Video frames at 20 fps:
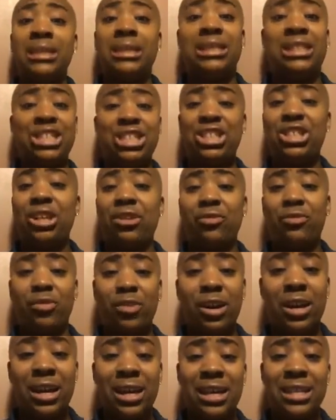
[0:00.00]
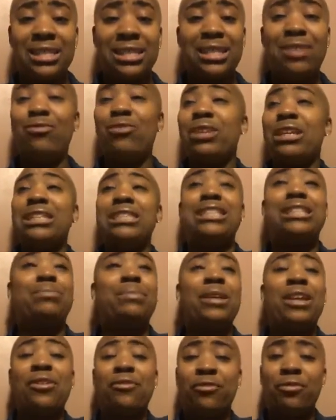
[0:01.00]
is just your friends. It really just
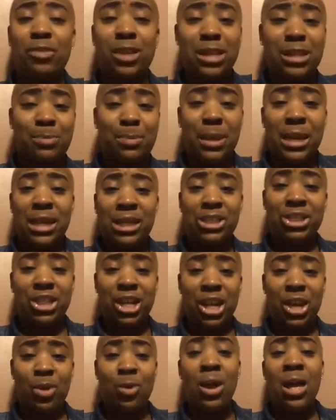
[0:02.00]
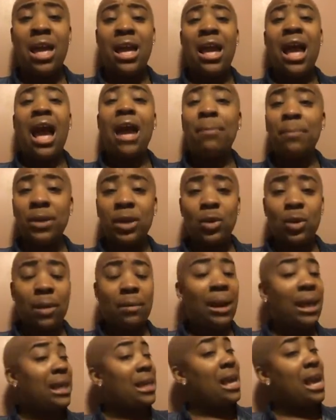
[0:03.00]
be your friends being Joe, hyping you
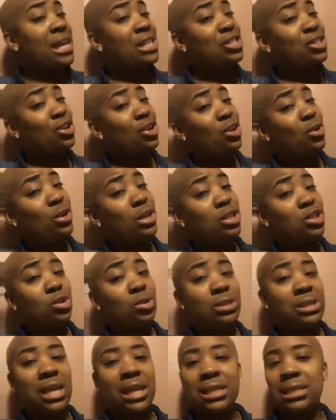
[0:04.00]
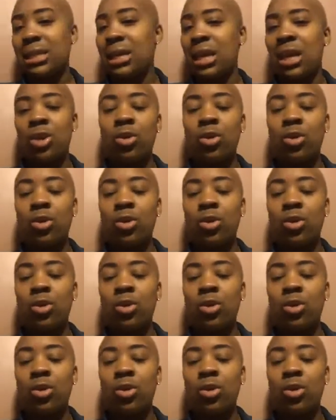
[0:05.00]
up like, yes, girl, you look so sexy.